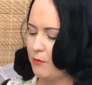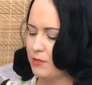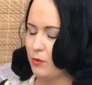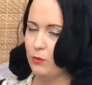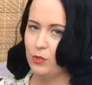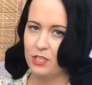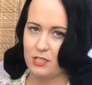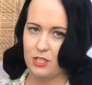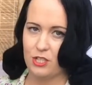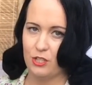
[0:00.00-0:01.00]
So all you
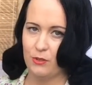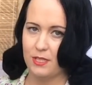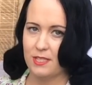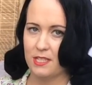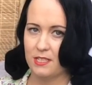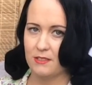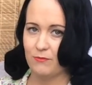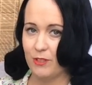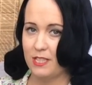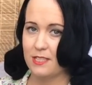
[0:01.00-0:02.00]
need to do is then
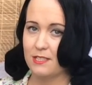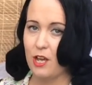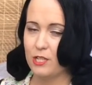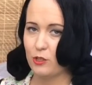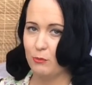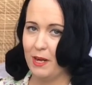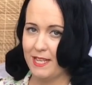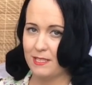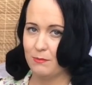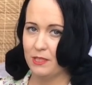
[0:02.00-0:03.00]
really decide on the
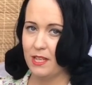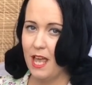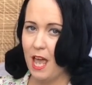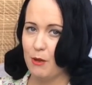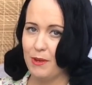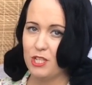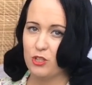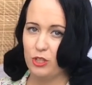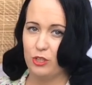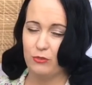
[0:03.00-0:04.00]
placement and make
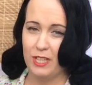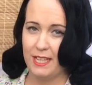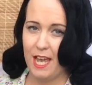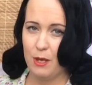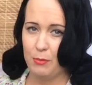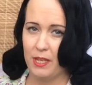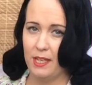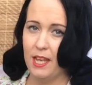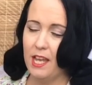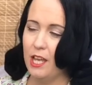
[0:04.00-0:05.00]
sure that you're really
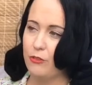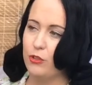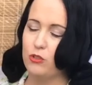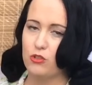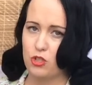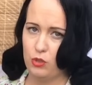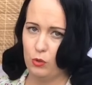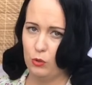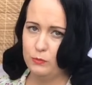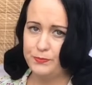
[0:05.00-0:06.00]
happy. If you're not
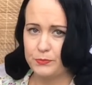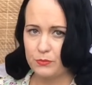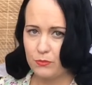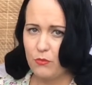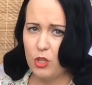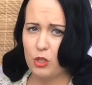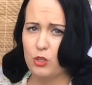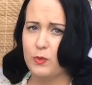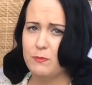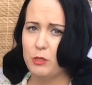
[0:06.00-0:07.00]
sure, you
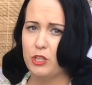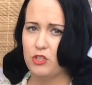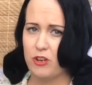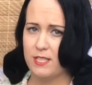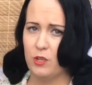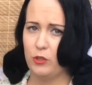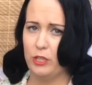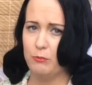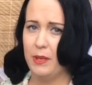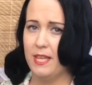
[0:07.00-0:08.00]
could always put the dress on
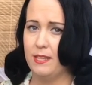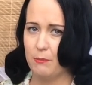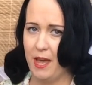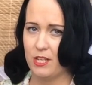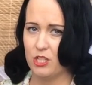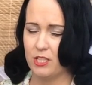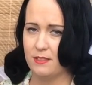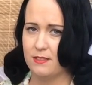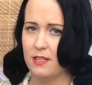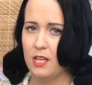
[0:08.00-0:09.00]
and pin the
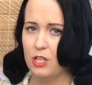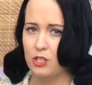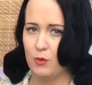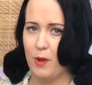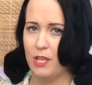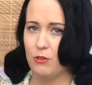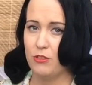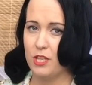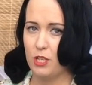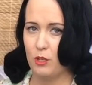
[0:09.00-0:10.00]
patches to where you
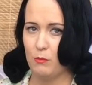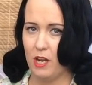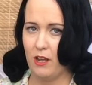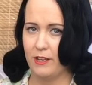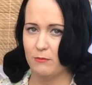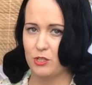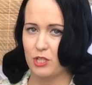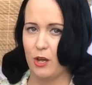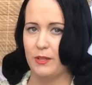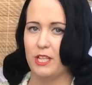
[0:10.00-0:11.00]
think you might like them
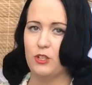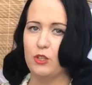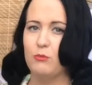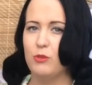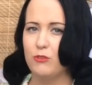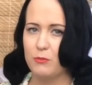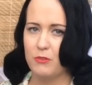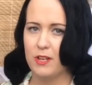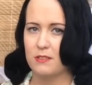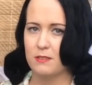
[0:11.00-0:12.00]
to go, and then you can move them
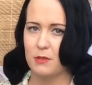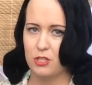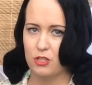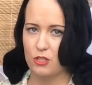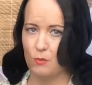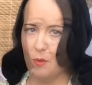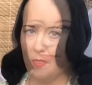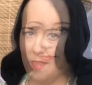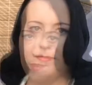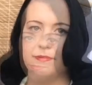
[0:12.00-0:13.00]
around as much as you want
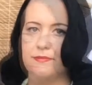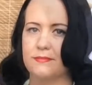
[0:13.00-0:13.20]
then.